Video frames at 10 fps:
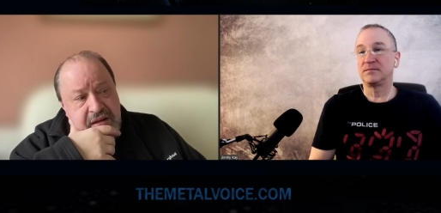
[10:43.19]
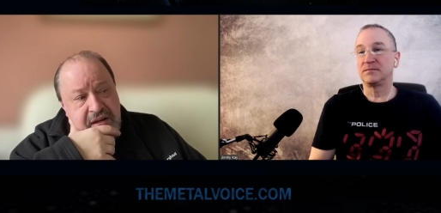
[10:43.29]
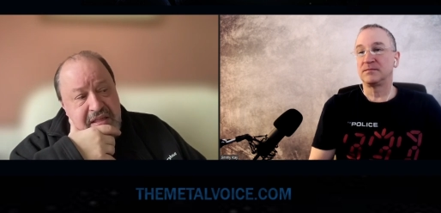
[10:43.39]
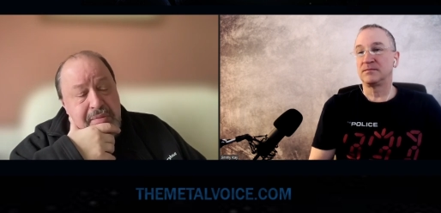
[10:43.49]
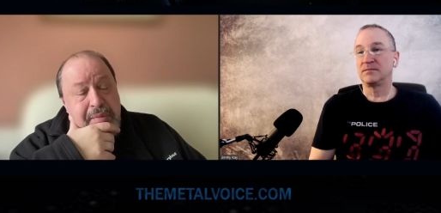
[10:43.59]

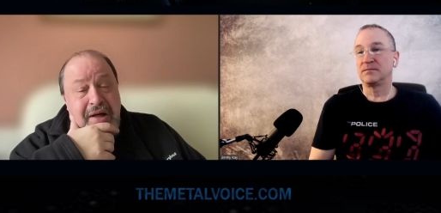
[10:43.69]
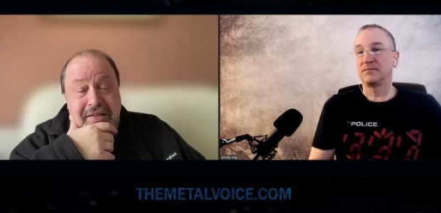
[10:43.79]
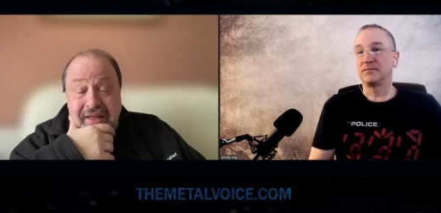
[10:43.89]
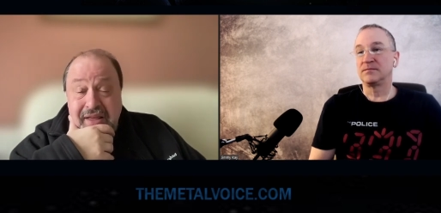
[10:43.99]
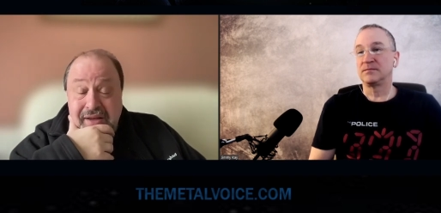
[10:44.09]
Speaker 1: it's a
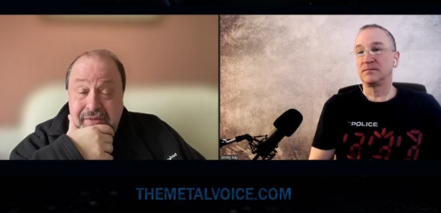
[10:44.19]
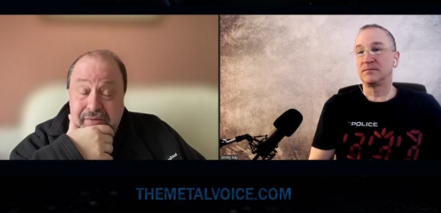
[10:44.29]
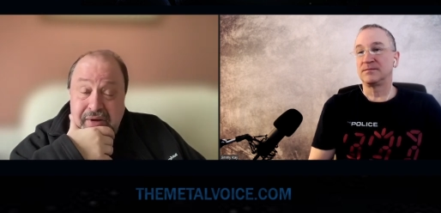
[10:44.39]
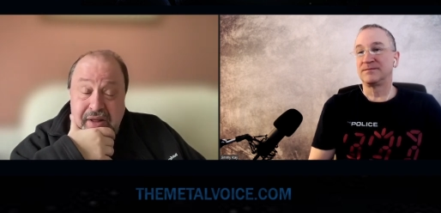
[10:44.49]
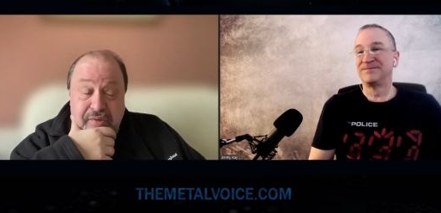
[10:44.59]
party
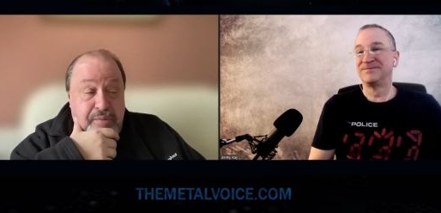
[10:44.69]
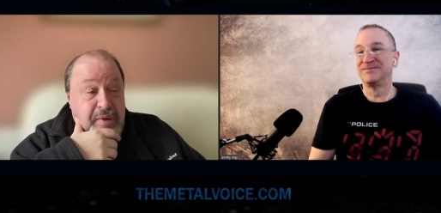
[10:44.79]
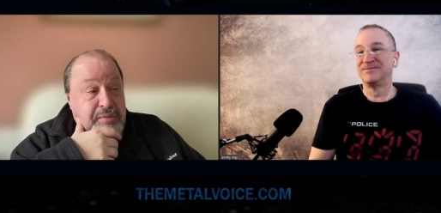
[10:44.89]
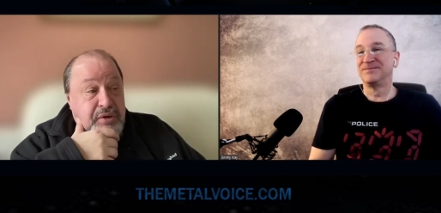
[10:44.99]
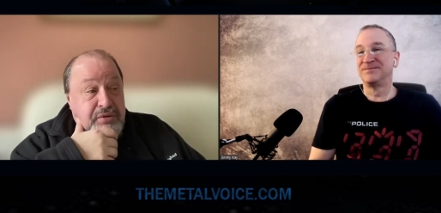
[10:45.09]
really for the
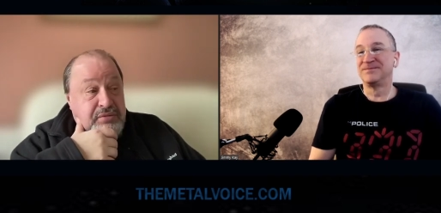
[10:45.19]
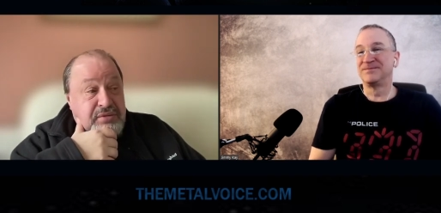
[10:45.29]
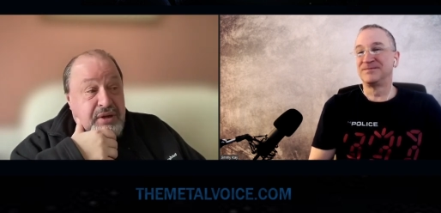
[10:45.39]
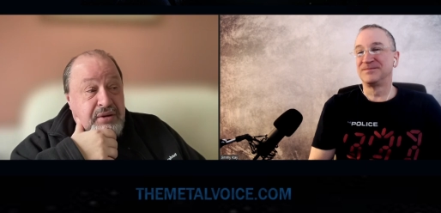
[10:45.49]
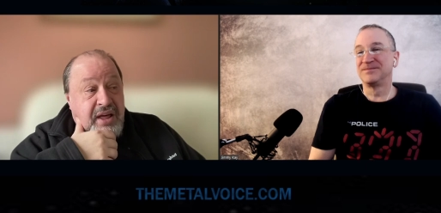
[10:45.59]
people who
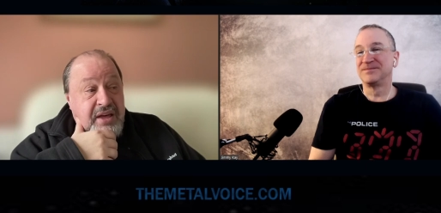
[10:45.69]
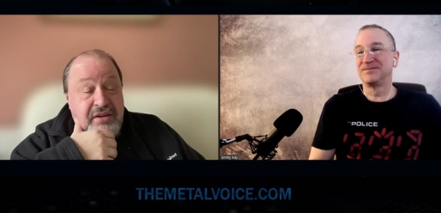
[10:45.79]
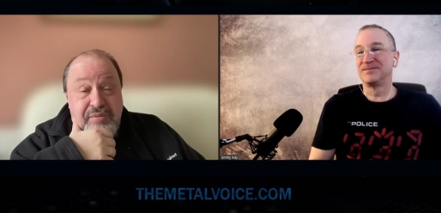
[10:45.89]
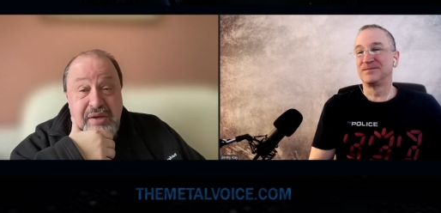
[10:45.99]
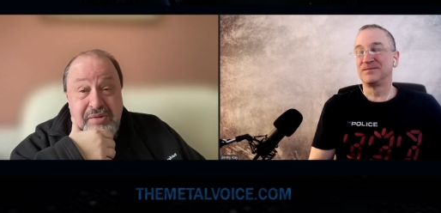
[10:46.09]
who like
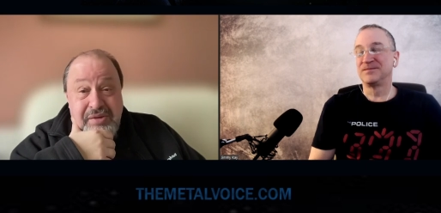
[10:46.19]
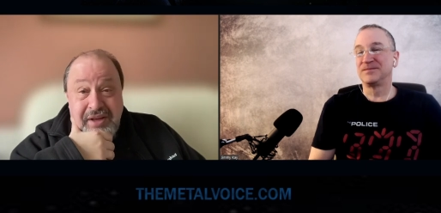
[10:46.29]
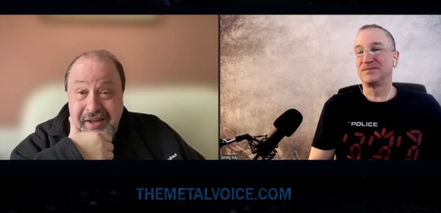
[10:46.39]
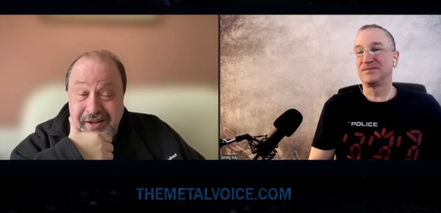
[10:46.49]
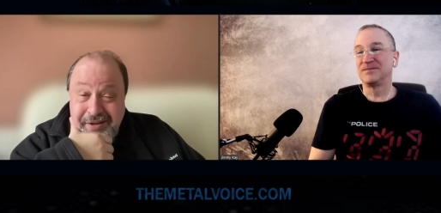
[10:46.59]
good
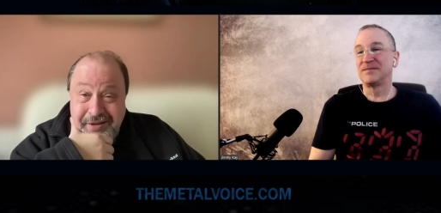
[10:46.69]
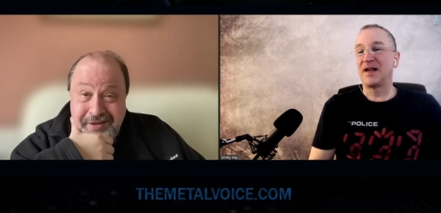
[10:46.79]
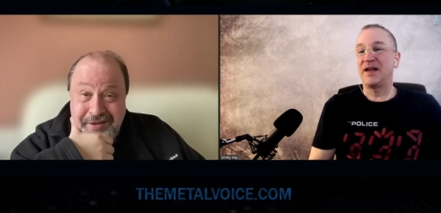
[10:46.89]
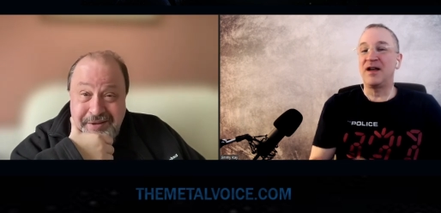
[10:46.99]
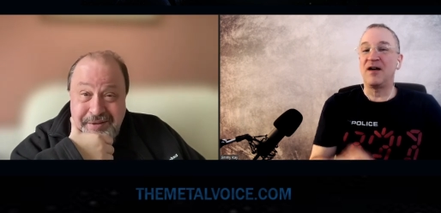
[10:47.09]
music
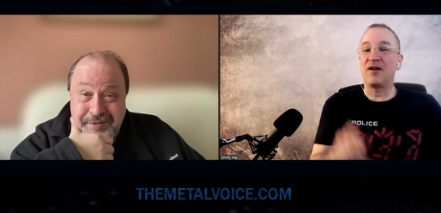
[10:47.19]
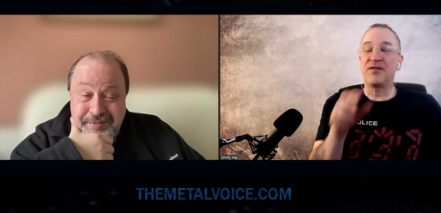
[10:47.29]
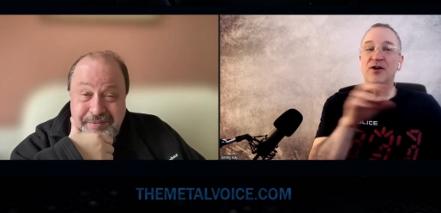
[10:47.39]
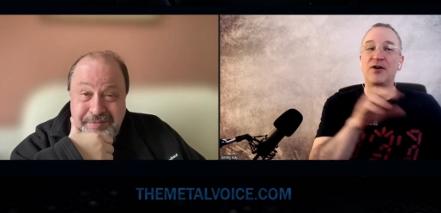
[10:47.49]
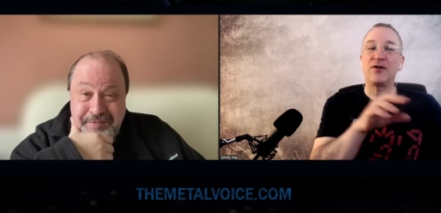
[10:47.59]

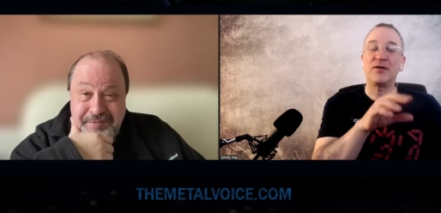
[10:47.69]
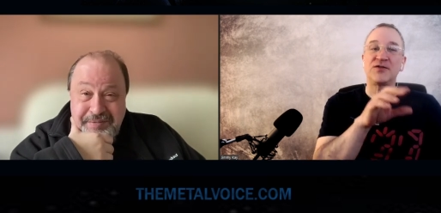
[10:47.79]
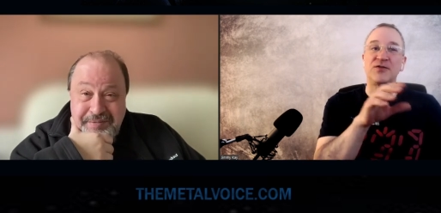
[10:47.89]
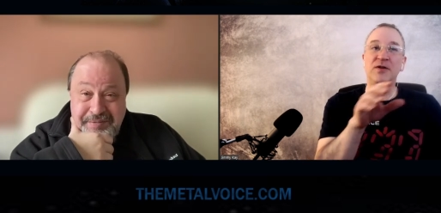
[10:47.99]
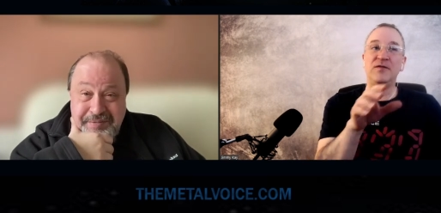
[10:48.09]
Speaker 2: are
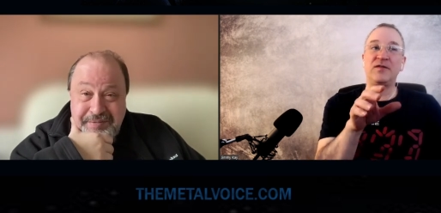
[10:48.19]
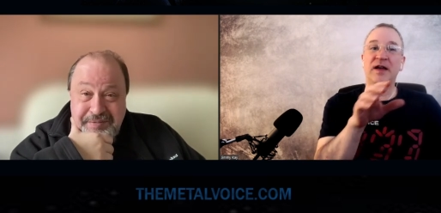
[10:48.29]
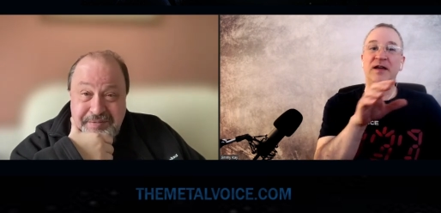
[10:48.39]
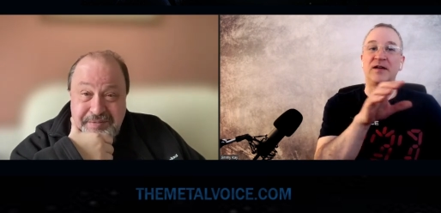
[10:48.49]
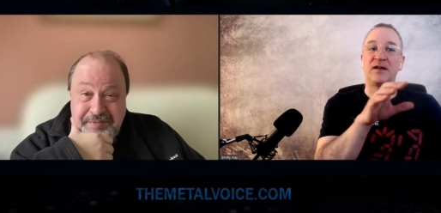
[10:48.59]
there sort of
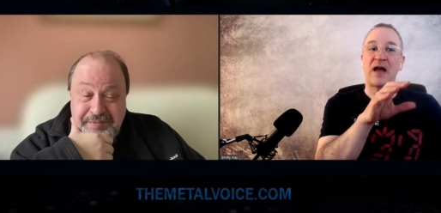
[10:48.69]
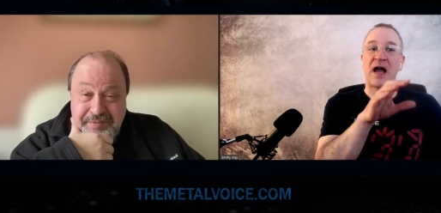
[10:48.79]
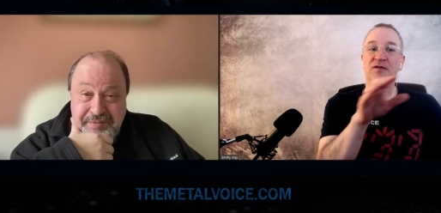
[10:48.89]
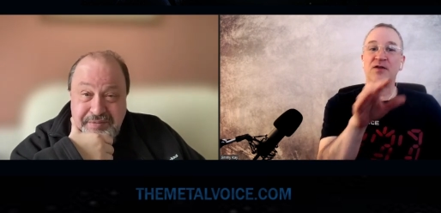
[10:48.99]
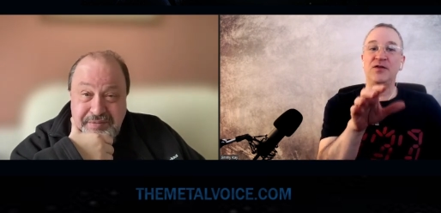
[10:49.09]
like
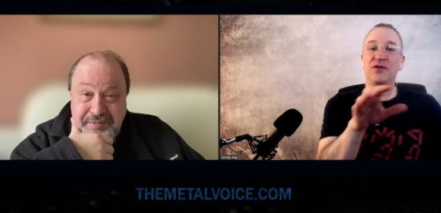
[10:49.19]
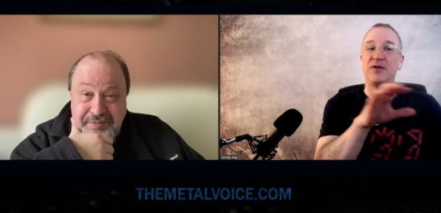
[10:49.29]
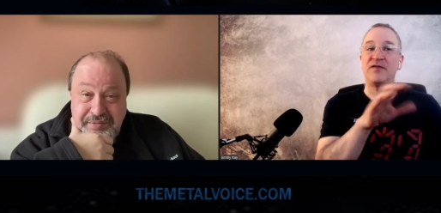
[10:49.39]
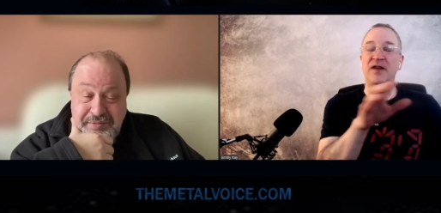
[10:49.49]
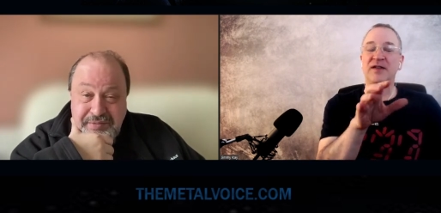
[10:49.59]

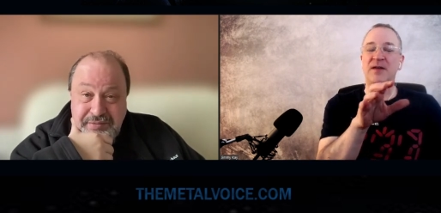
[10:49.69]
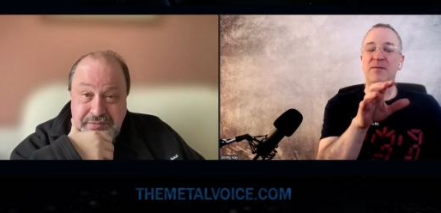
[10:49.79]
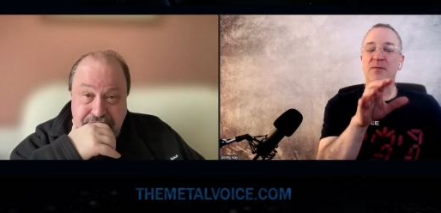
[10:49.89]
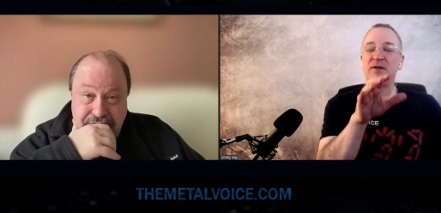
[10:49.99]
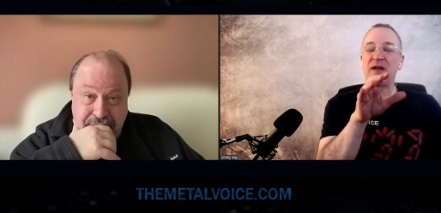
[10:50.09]
afternoon events?
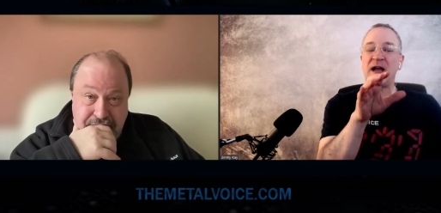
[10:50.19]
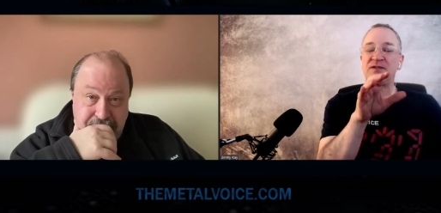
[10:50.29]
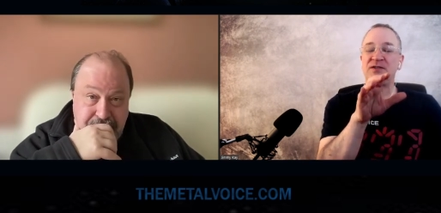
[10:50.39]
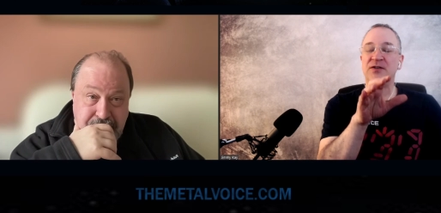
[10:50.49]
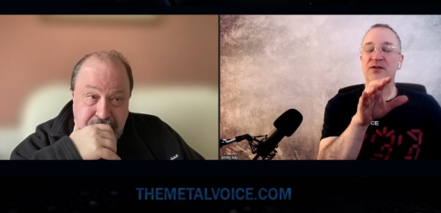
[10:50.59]
I remember
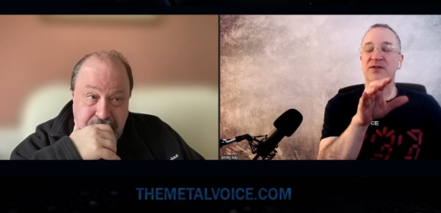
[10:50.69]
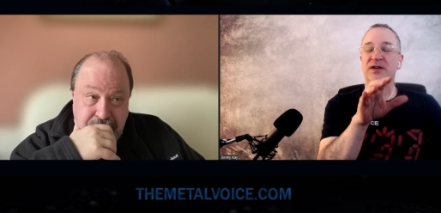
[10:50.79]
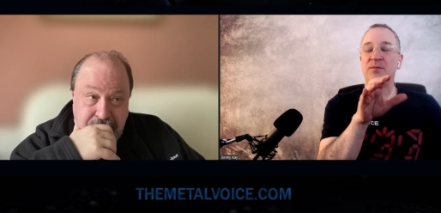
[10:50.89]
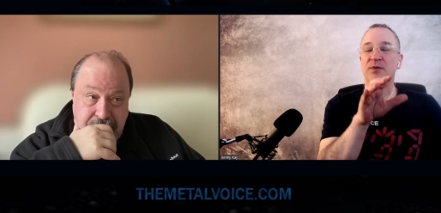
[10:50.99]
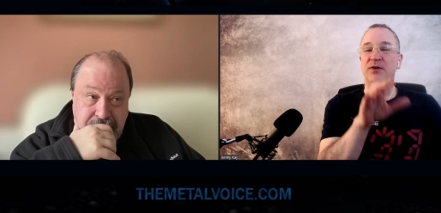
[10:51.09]
last year there
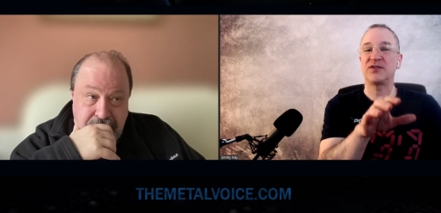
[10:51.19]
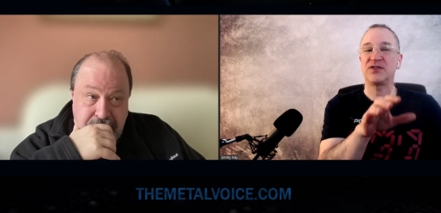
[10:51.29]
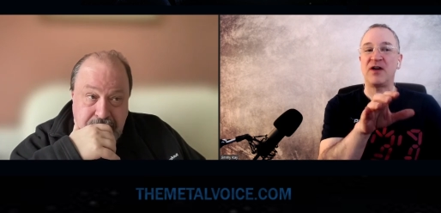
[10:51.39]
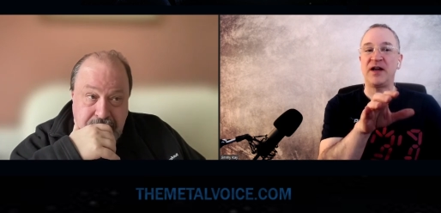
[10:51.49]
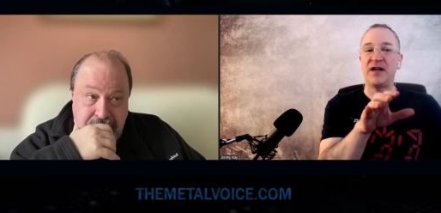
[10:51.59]
was like a
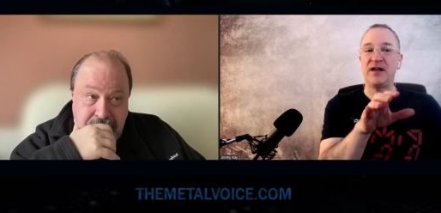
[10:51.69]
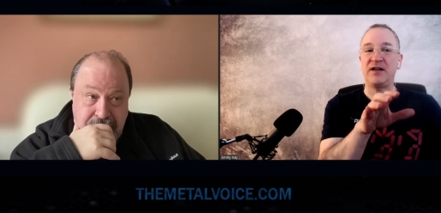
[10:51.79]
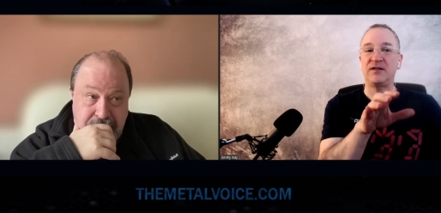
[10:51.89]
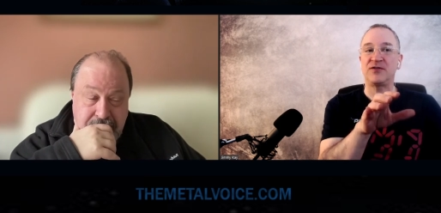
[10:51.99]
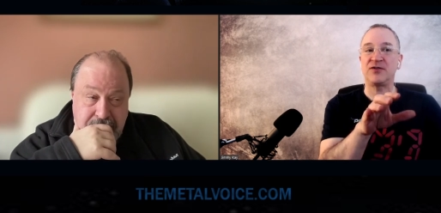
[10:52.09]
book
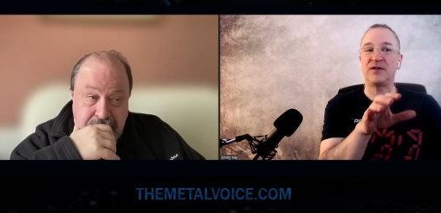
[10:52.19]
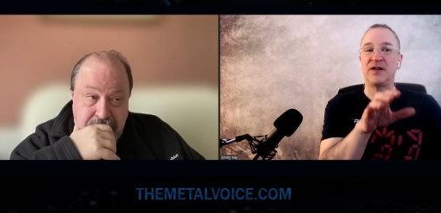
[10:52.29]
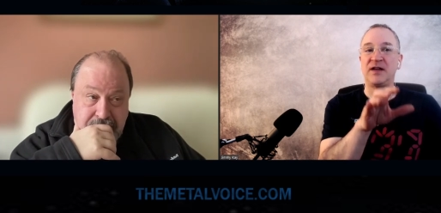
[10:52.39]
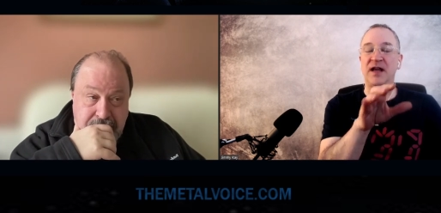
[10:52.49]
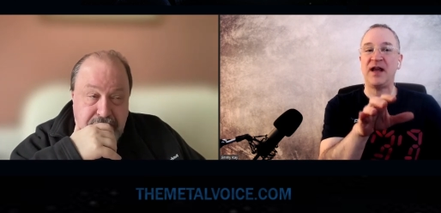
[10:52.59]
signing during the